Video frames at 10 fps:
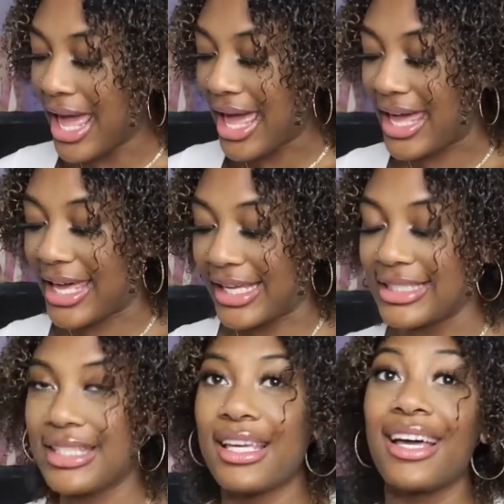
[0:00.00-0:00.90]

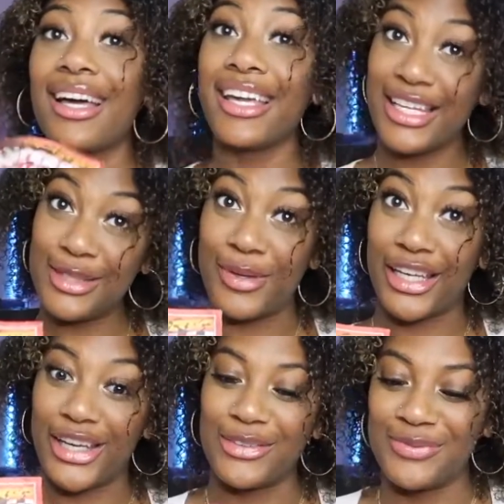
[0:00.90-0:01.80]
and a kids
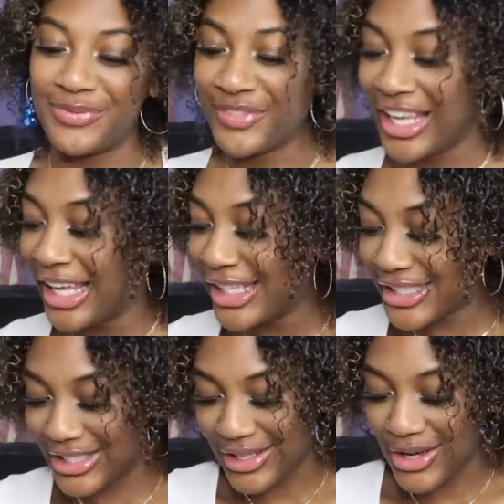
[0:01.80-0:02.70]
menu.
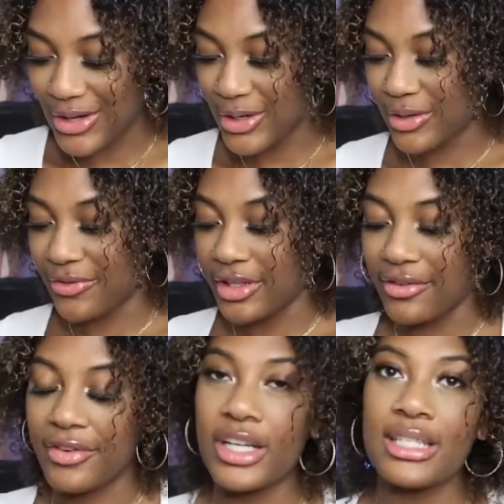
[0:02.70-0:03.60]
So for the
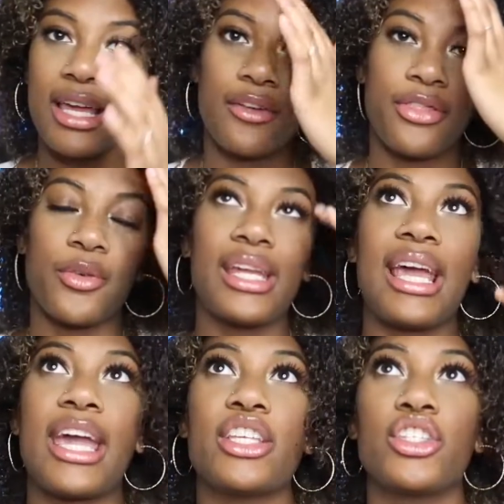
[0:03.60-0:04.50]
first like 3
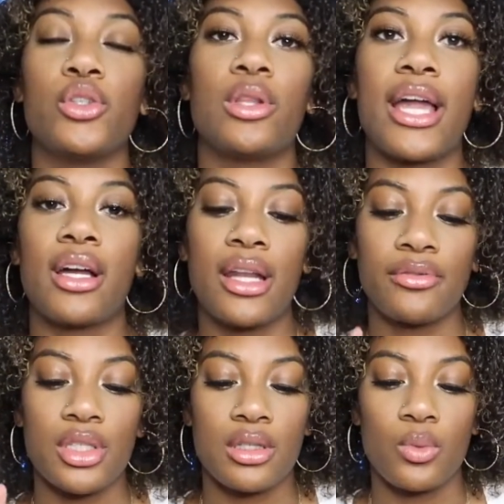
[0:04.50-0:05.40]
days, you like kind
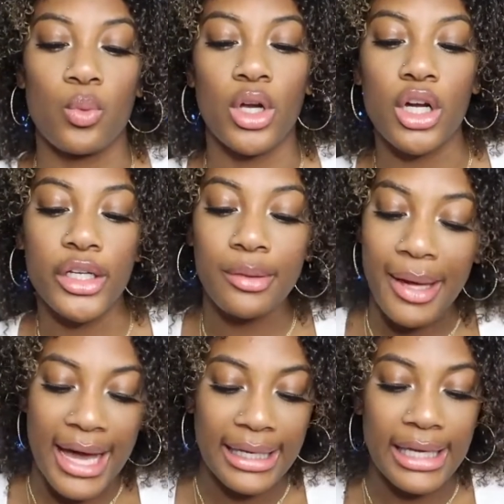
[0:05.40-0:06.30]
of just work on your
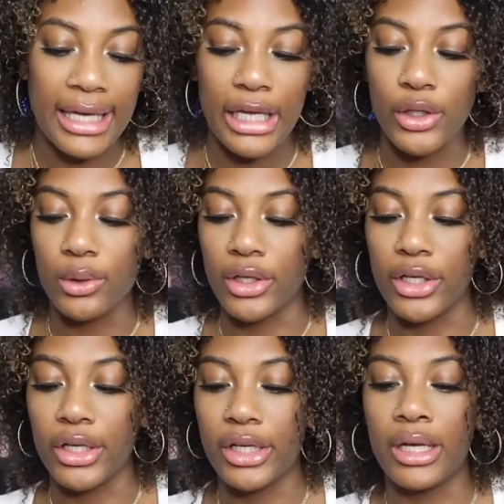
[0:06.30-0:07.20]
packet. You
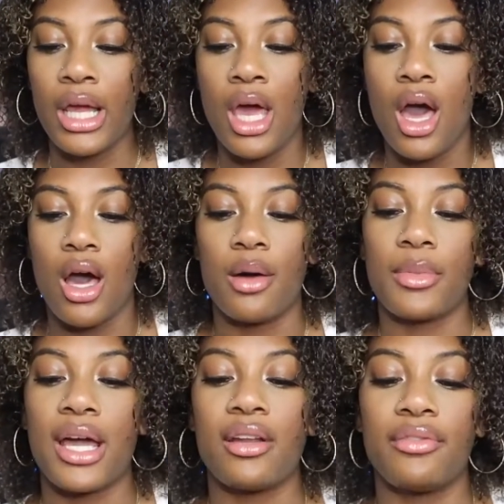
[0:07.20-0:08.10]
learn
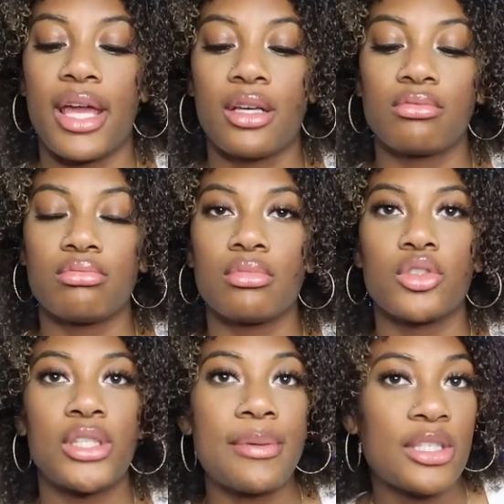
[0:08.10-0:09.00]
kind of like
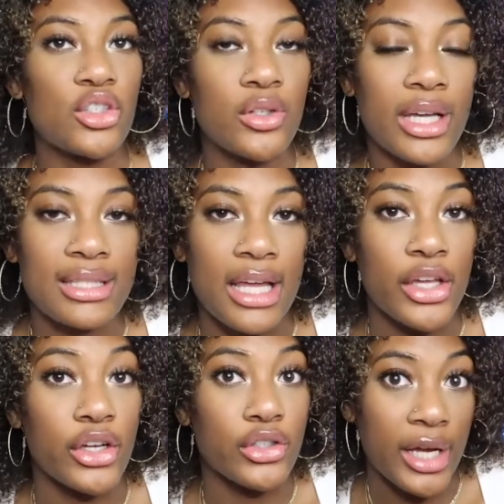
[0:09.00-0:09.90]
tips and tricks
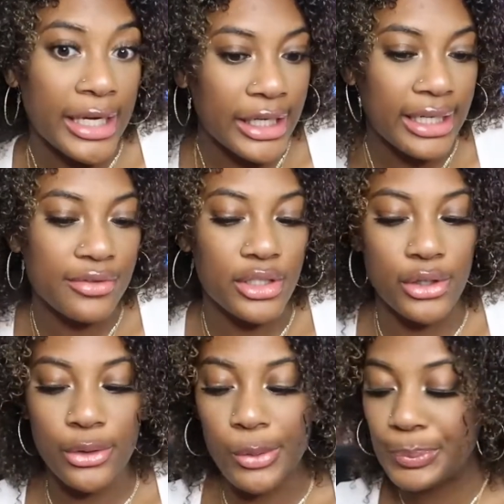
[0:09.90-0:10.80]
that your trainer gives
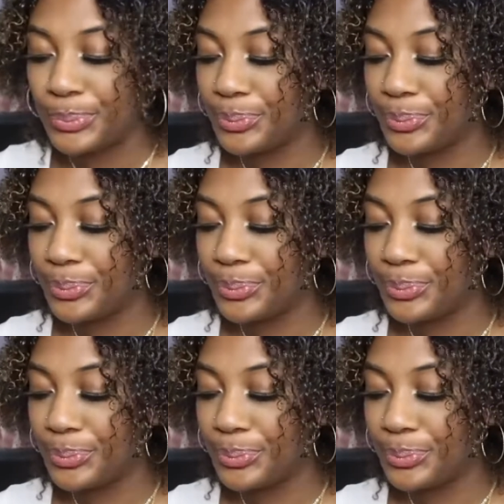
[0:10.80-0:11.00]
you,